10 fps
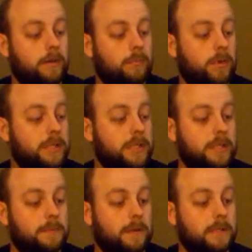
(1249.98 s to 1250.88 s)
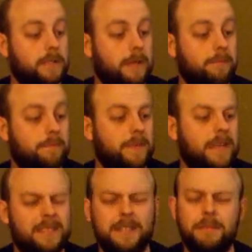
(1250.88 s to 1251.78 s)
watch this, but
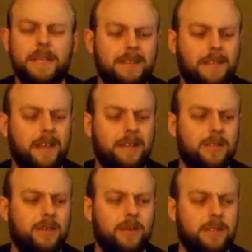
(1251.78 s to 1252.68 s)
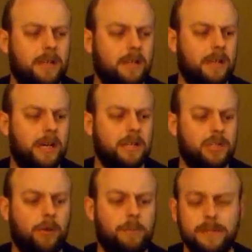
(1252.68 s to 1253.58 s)
it's an amazing thing to go into a
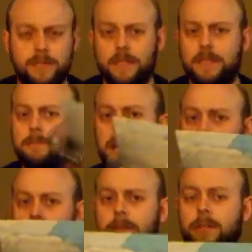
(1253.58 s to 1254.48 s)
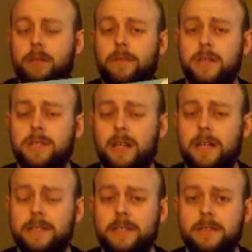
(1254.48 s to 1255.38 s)
shop and see these Masters of the Universe
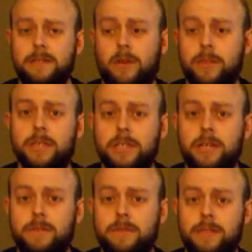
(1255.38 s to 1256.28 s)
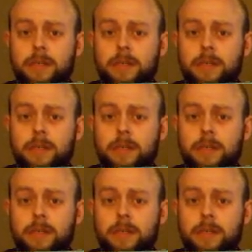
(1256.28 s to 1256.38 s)
classics on the shelves.